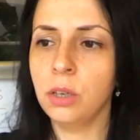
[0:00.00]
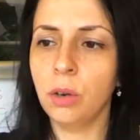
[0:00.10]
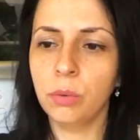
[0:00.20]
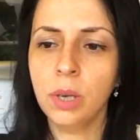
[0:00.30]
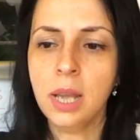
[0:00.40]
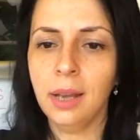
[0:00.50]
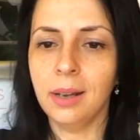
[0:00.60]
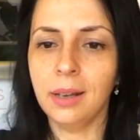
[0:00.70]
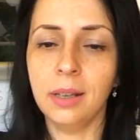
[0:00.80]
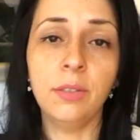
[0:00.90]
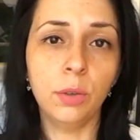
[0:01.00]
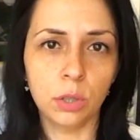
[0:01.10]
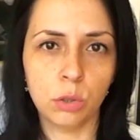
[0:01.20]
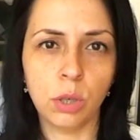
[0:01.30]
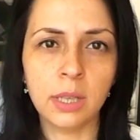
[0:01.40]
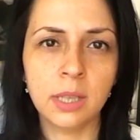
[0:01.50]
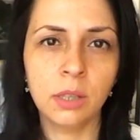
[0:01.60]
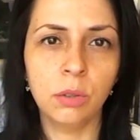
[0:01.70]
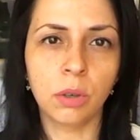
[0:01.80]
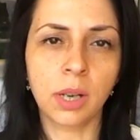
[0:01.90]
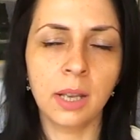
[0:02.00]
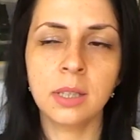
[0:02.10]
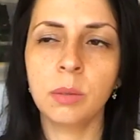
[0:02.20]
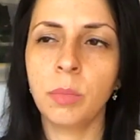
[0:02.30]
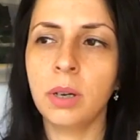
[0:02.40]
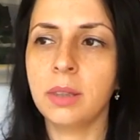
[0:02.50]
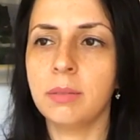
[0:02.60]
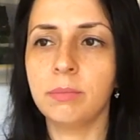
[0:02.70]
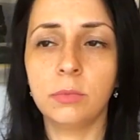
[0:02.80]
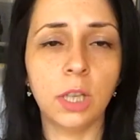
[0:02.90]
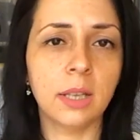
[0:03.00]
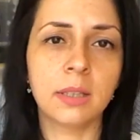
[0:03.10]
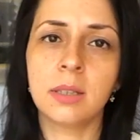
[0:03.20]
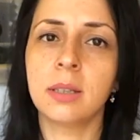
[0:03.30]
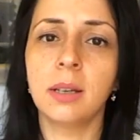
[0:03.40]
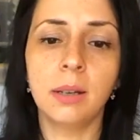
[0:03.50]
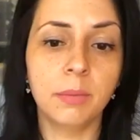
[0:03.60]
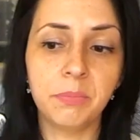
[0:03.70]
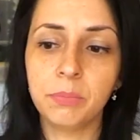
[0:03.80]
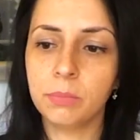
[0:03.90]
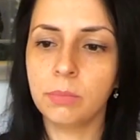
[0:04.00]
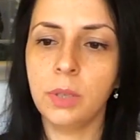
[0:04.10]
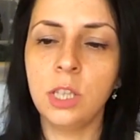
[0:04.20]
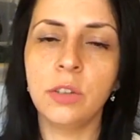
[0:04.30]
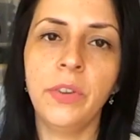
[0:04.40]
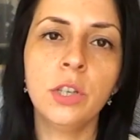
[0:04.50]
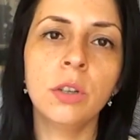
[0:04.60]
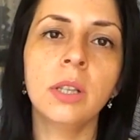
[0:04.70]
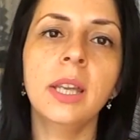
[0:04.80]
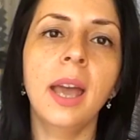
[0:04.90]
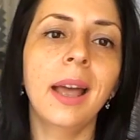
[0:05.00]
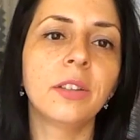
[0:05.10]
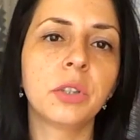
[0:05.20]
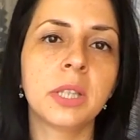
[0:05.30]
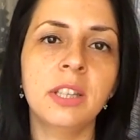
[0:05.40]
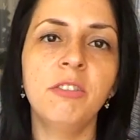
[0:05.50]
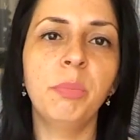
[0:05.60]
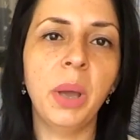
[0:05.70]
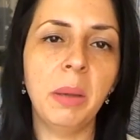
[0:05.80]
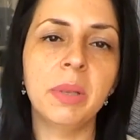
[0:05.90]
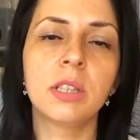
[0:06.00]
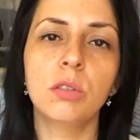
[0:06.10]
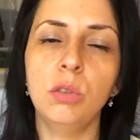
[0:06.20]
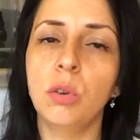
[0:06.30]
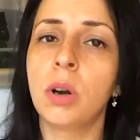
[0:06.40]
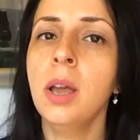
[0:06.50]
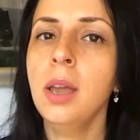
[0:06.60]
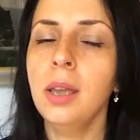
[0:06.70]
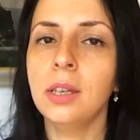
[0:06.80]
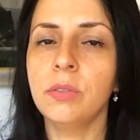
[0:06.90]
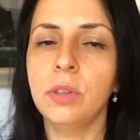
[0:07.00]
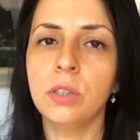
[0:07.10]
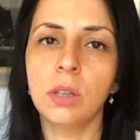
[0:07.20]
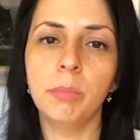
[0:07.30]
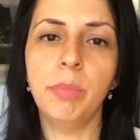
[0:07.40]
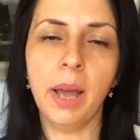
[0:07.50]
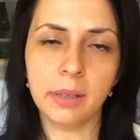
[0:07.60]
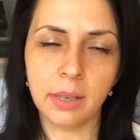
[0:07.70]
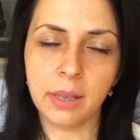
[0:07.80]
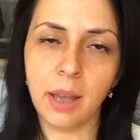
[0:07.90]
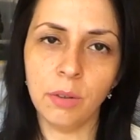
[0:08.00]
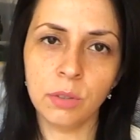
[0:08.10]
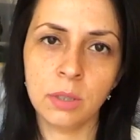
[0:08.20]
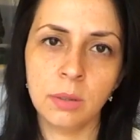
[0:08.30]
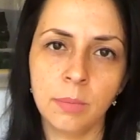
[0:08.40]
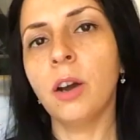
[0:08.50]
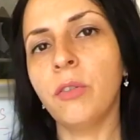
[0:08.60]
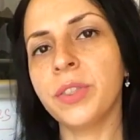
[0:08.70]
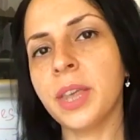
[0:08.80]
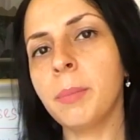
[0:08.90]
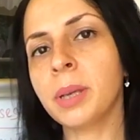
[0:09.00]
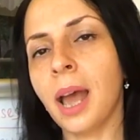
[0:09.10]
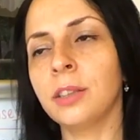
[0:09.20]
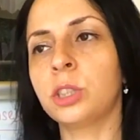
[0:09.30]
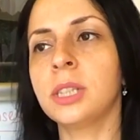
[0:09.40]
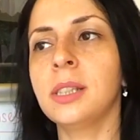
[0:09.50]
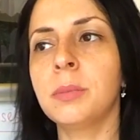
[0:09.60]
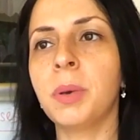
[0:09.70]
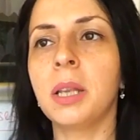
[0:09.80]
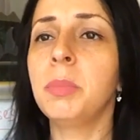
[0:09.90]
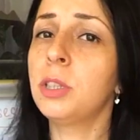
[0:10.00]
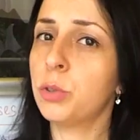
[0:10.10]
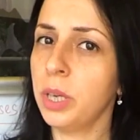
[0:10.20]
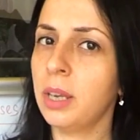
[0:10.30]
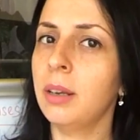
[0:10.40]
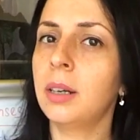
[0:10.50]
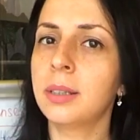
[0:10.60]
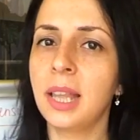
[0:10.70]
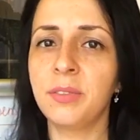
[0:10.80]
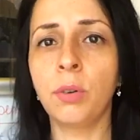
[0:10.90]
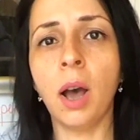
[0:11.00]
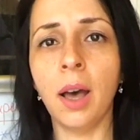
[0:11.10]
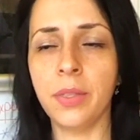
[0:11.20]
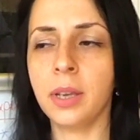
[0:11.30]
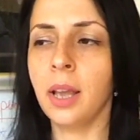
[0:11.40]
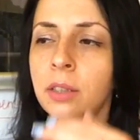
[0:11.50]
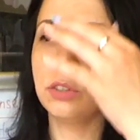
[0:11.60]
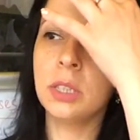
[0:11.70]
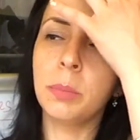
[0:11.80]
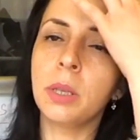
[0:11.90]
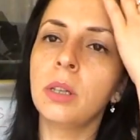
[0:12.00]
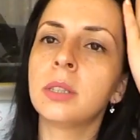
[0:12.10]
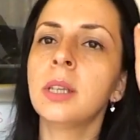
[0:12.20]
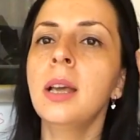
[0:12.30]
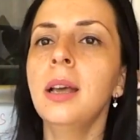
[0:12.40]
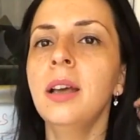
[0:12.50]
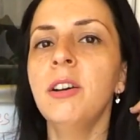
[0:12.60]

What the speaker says: if you're trusting your customer, just individually and receive payments to your individual bank account. Now, for some countries, it might be trickier than for other countries because